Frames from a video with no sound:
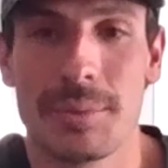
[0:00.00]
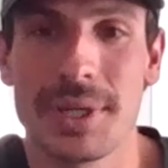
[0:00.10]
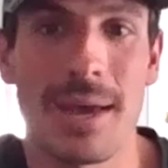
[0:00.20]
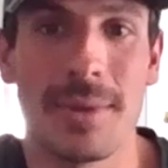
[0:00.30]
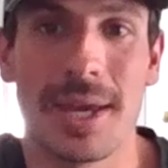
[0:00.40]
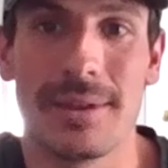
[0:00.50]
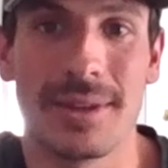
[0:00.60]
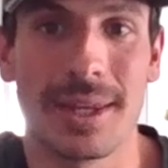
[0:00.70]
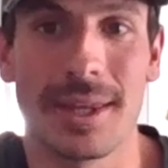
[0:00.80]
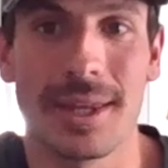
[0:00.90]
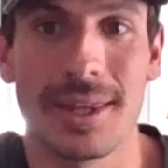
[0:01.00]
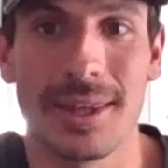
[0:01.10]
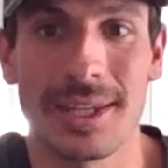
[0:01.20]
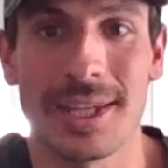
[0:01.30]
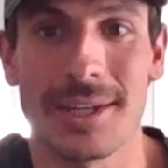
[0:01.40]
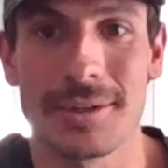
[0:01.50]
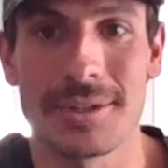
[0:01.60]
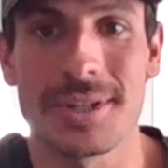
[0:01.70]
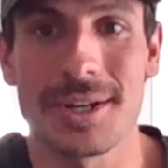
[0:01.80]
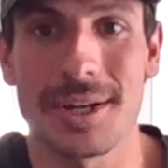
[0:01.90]
But yeah, man, the
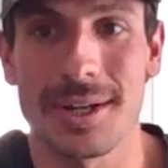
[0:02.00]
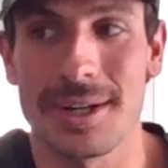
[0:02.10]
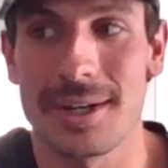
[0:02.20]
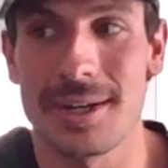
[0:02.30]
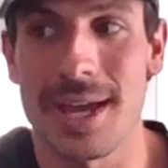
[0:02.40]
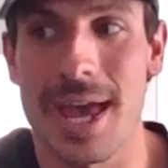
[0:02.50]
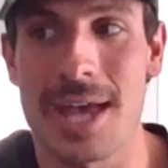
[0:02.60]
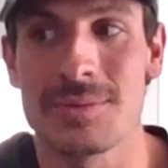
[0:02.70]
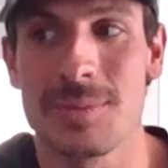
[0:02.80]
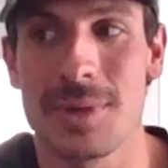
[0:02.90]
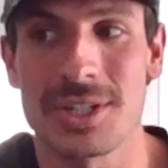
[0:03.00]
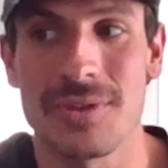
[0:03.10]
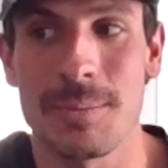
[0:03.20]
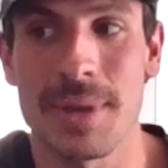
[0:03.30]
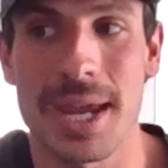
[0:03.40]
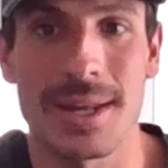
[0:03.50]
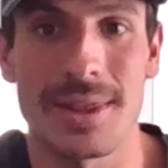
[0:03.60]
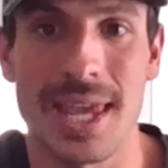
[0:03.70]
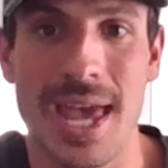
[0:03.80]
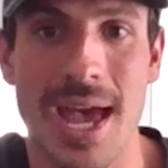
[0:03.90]
eels are as much of a pain in
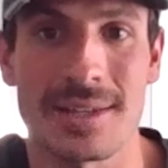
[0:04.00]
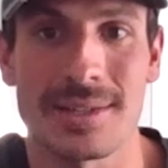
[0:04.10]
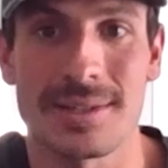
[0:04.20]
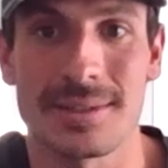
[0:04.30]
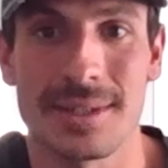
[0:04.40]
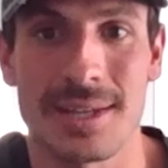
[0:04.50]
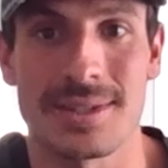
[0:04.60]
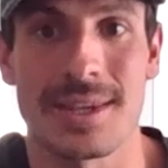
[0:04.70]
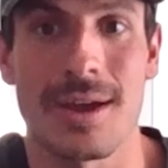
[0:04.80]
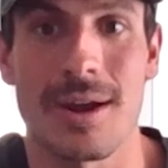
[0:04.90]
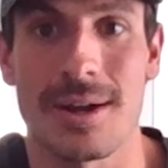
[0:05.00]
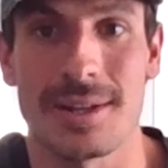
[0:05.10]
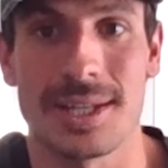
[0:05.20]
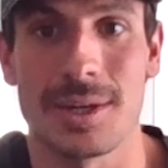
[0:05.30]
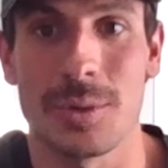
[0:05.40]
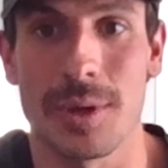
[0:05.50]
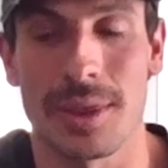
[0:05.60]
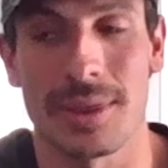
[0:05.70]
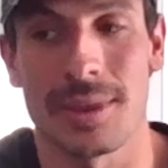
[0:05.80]
the ass as they are to deal with.